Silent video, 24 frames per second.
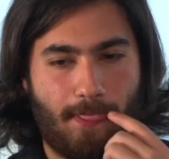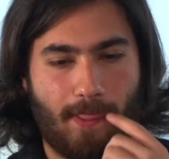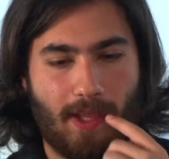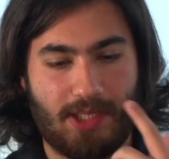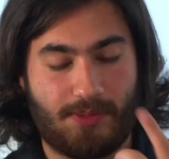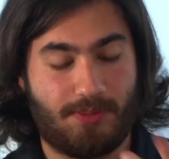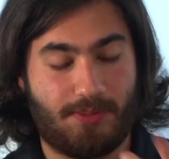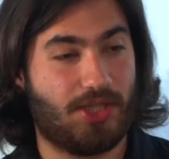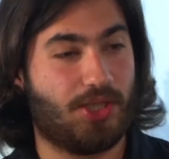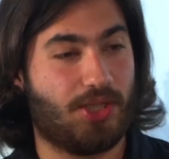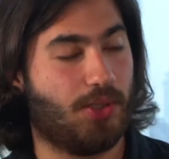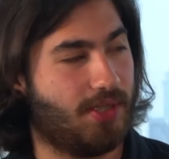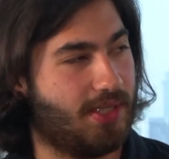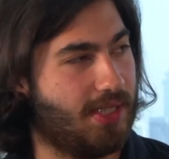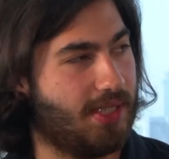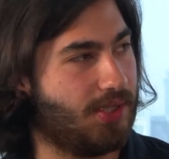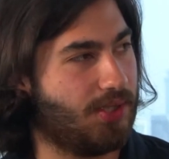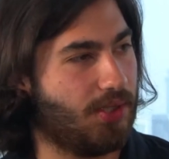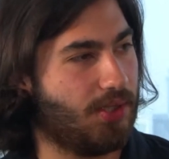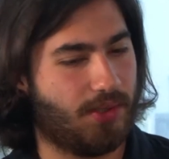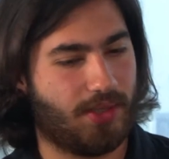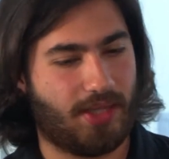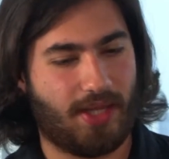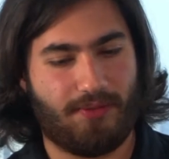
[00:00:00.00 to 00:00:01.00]
Especially on
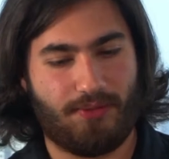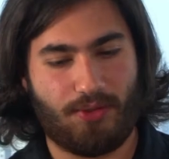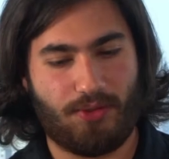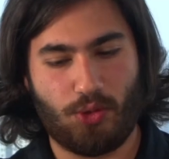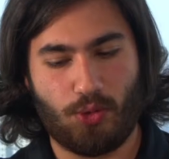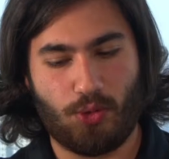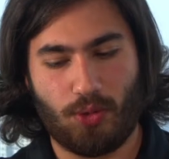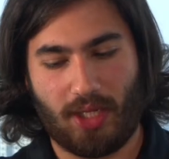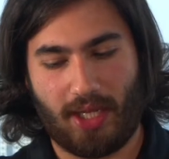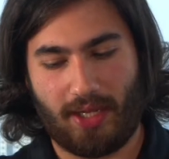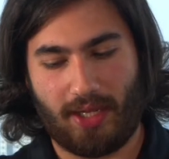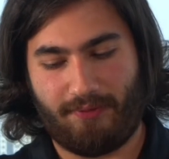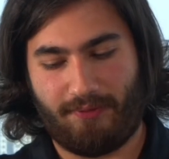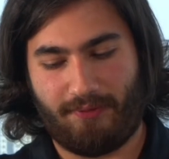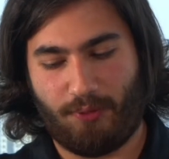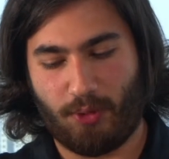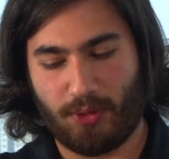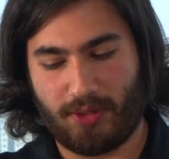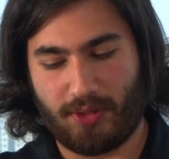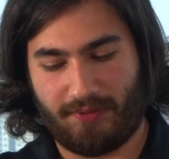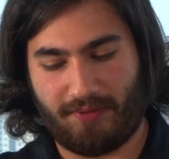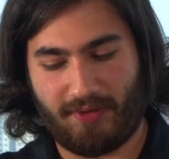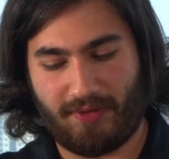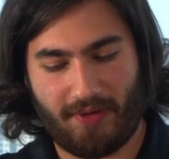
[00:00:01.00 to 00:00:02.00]
TikTok, they do like
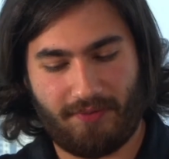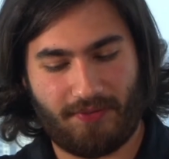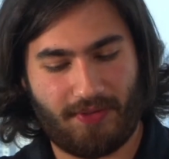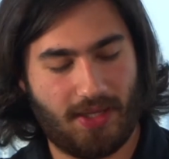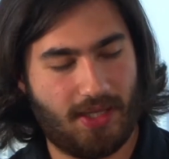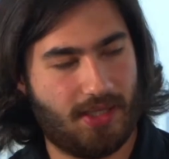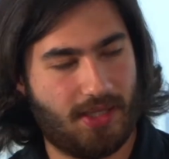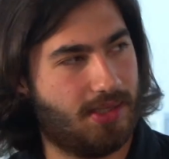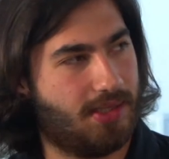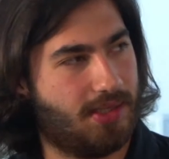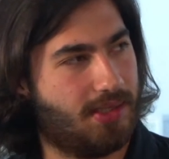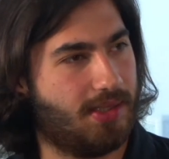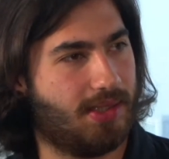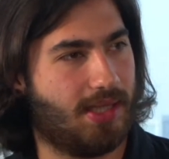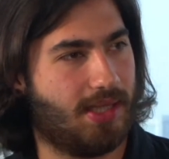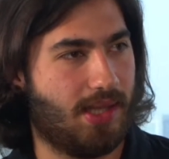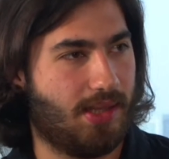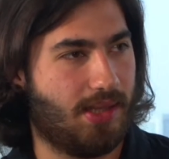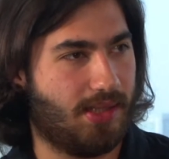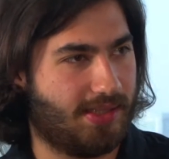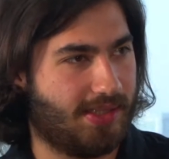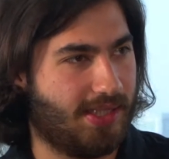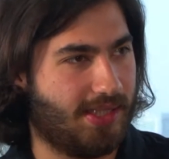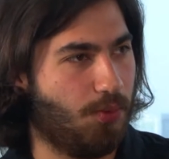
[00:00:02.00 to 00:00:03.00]
4 to 5 things.
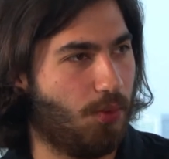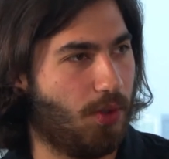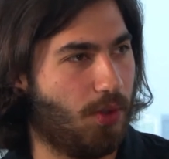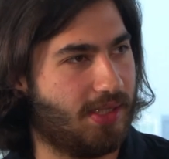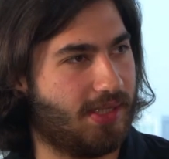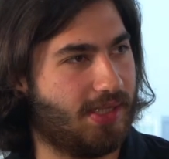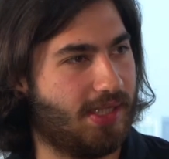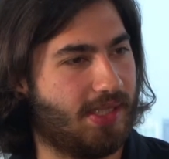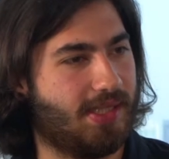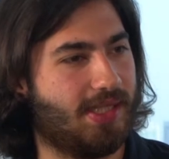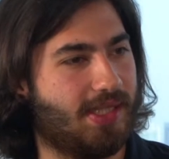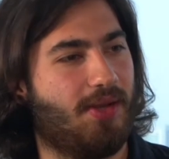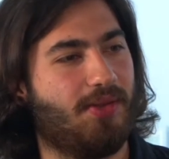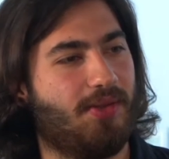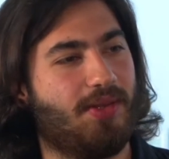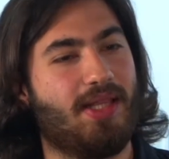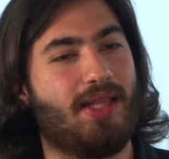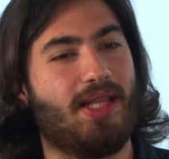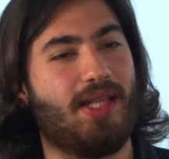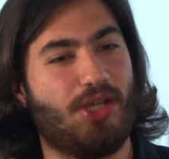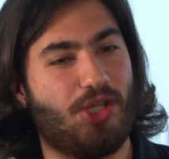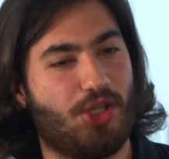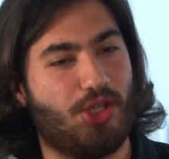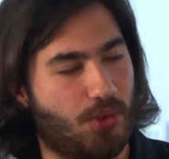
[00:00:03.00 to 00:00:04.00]
They see one sticks out,
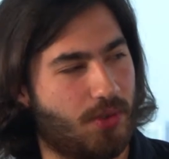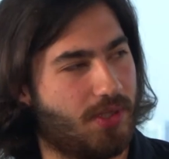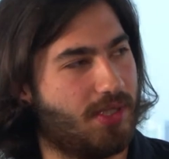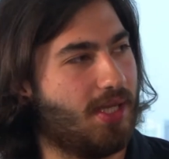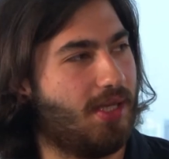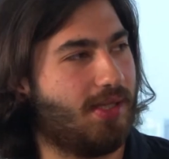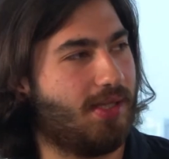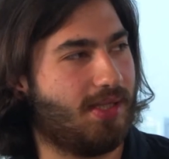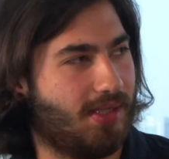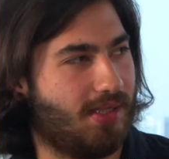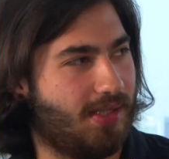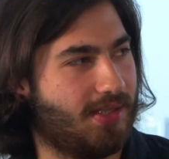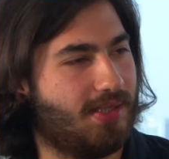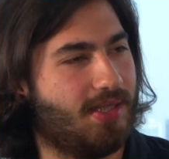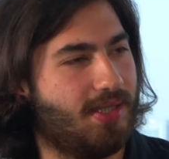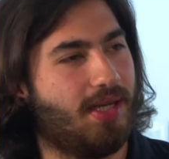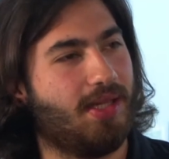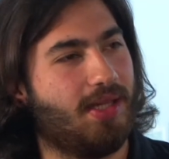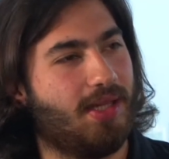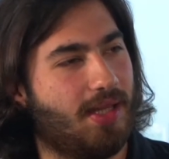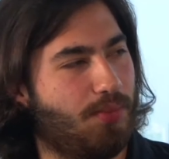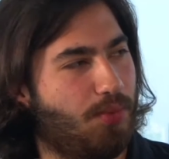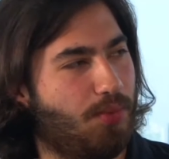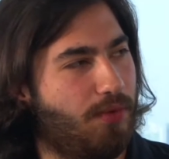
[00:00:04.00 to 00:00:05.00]
then they juice that till it's done,
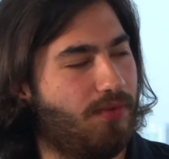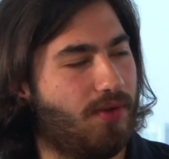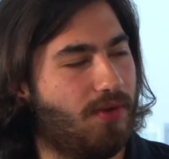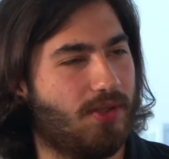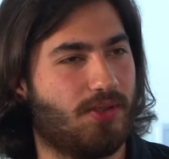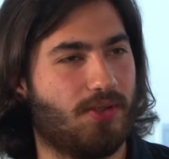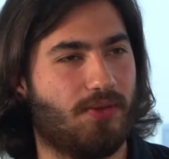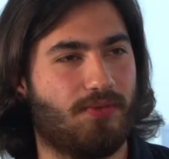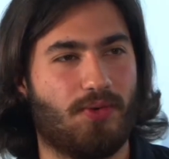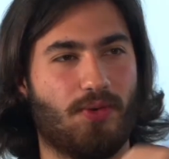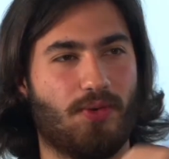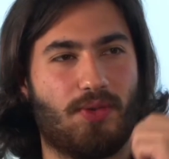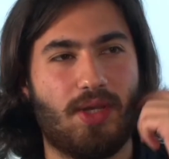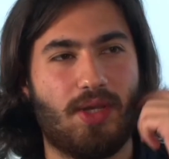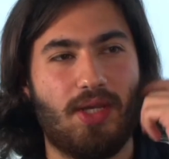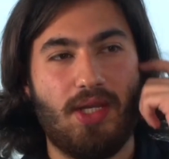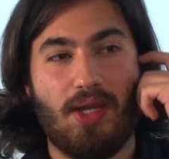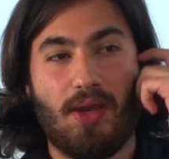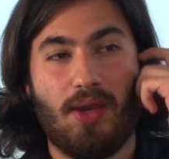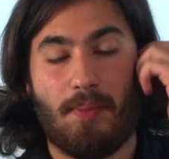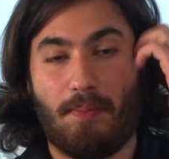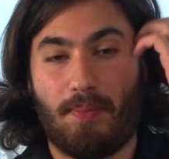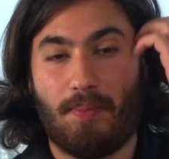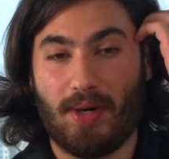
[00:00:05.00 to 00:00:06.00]
and they move on and so forth.
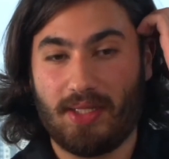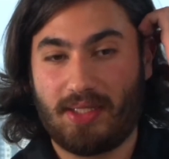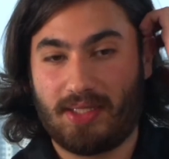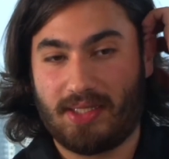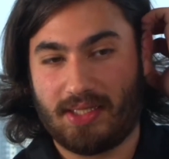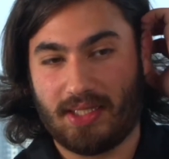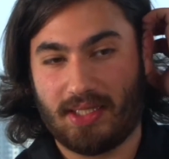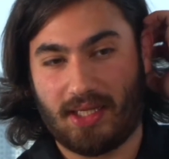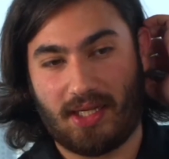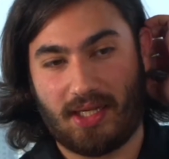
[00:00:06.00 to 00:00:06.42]
But